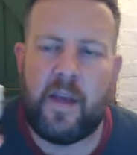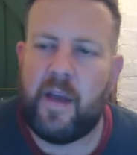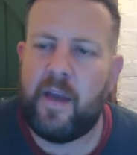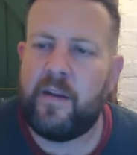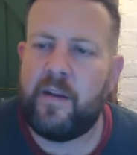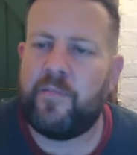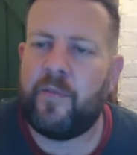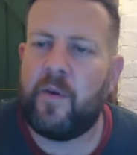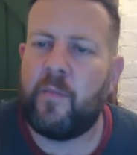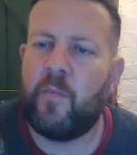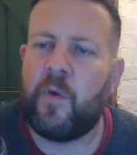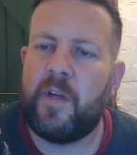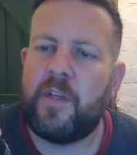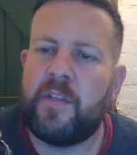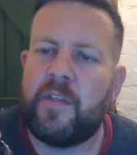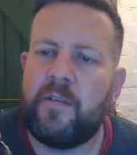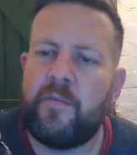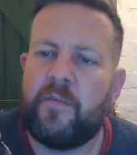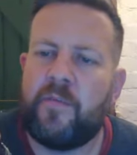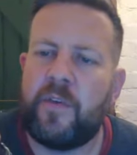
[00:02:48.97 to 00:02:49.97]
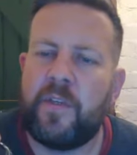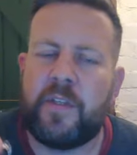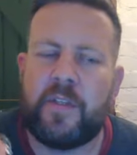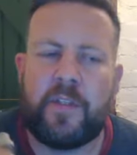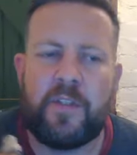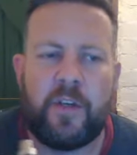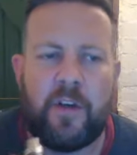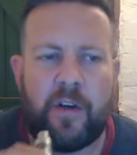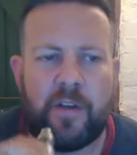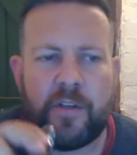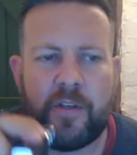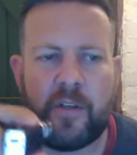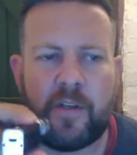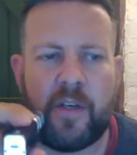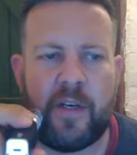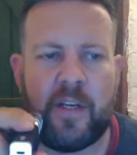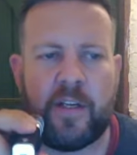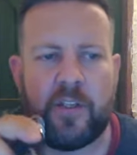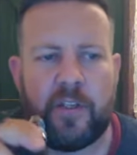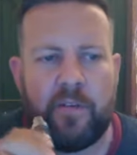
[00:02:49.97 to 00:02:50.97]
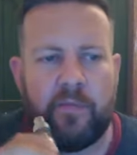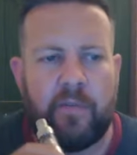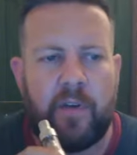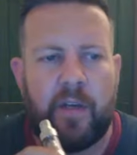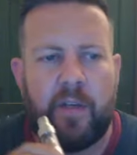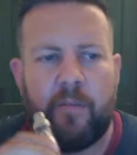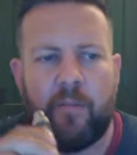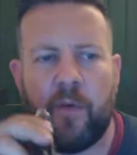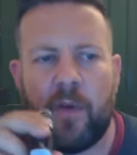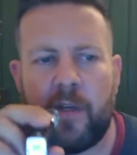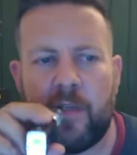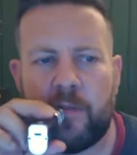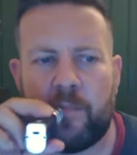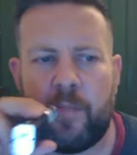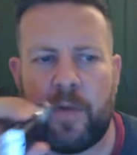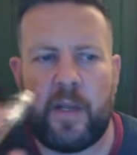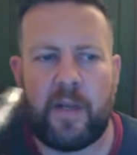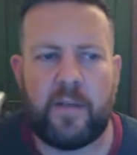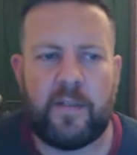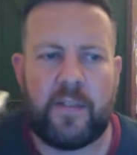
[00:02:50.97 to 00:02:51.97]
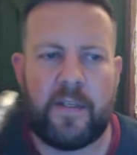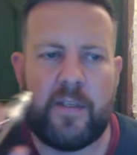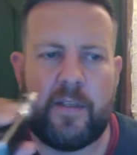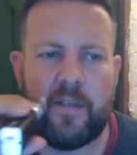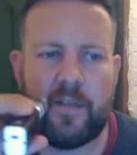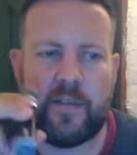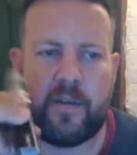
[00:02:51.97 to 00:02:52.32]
And if I'm waiting for it to charge, I can actually vape while it's plugged in.